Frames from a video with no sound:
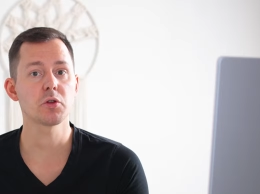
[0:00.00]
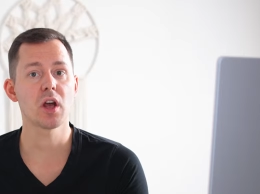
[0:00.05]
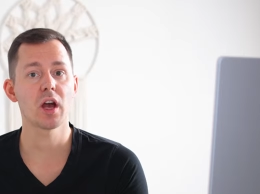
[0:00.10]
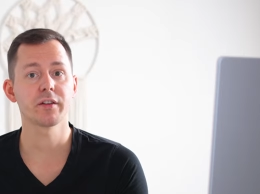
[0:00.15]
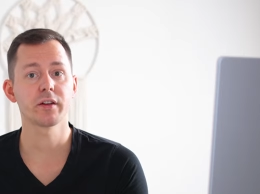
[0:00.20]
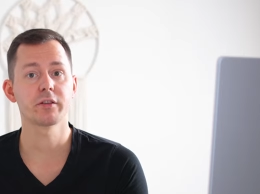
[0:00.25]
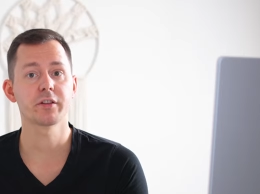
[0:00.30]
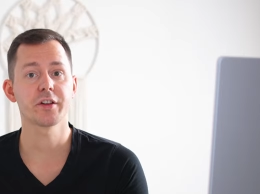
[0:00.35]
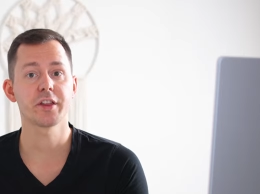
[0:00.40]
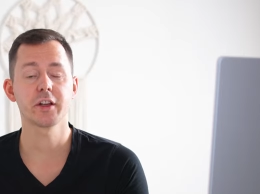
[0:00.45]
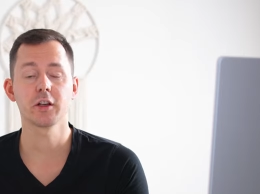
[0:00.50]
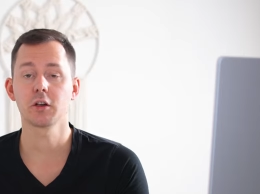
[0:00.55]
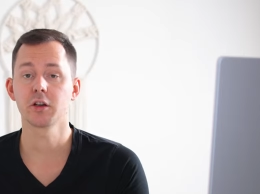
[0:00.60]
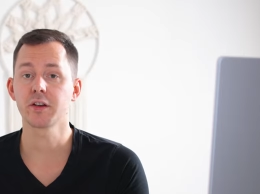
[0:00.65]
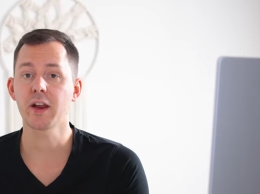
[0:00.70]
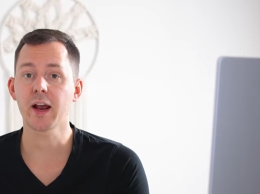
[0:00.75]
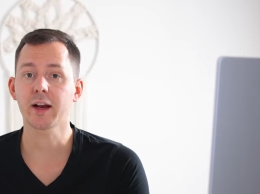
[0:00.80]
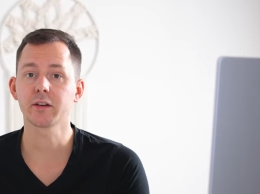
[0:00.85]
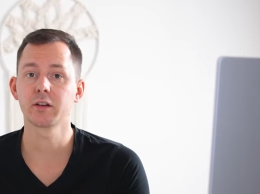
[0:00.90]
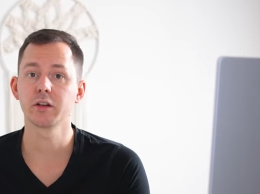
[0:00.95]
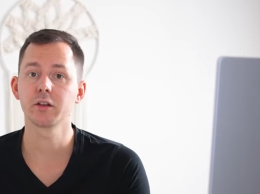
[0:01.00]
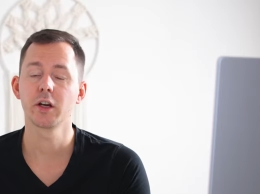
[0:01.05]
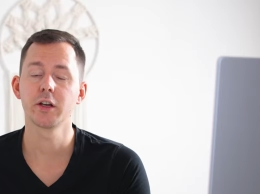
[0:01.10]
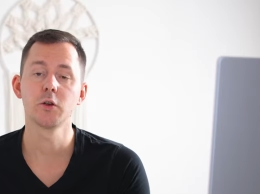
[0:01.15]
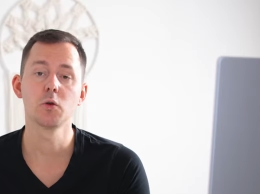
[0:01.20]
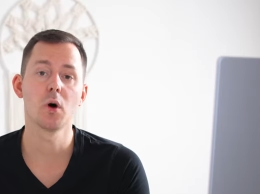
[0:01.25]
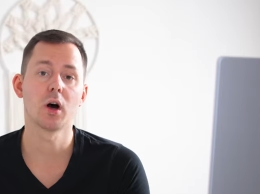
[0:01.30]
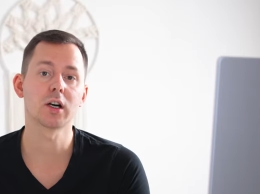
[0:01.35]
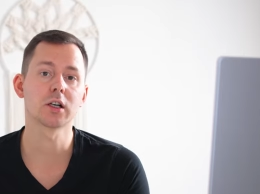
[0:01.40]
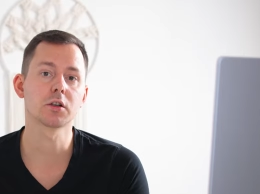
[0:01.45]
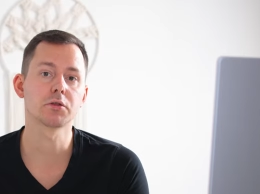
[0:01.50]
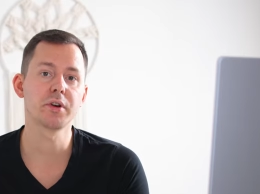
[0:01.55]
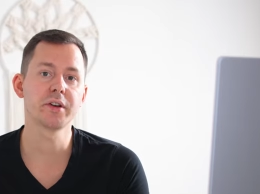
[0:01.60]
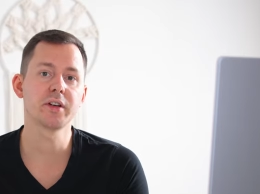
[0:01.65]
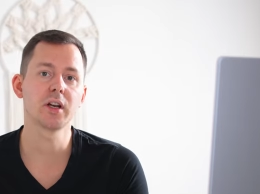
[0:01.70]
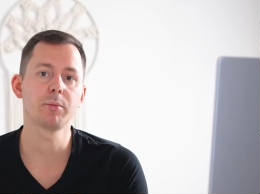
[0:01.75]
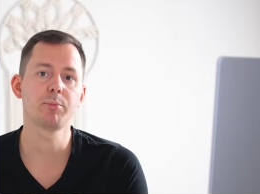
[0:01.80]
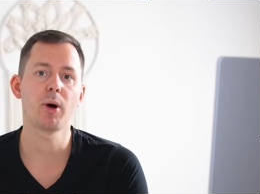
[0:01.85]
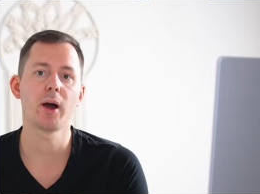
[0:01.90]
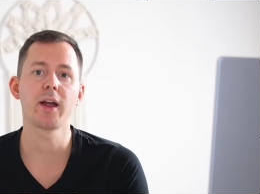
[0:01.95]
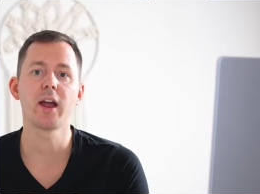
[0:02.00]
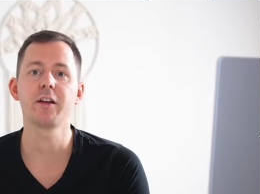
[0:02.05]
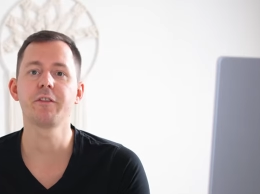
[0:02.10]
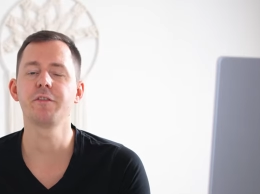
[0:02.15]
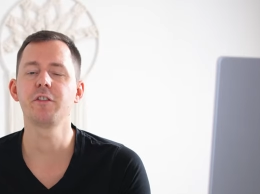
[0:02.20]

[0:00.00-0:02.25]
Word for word: you have everything connected, you are greeted by a